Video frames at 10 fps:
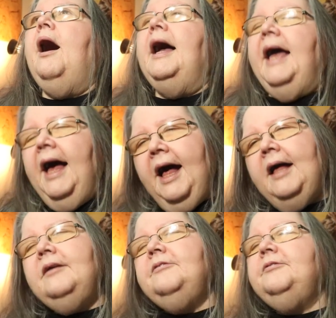I
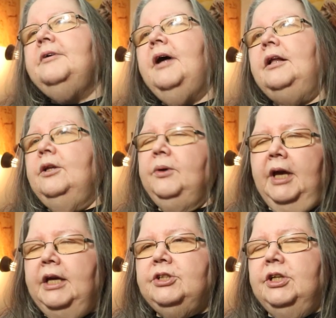have a
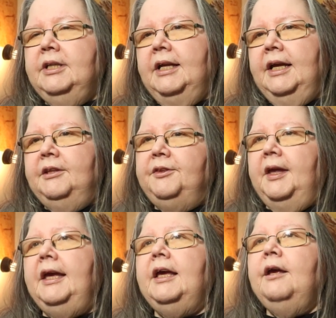location that I
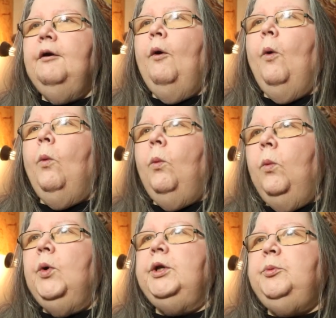think
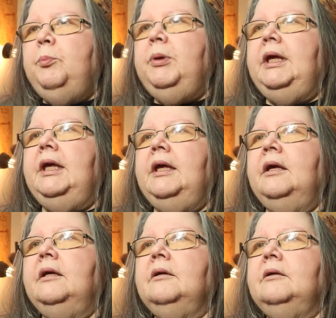would be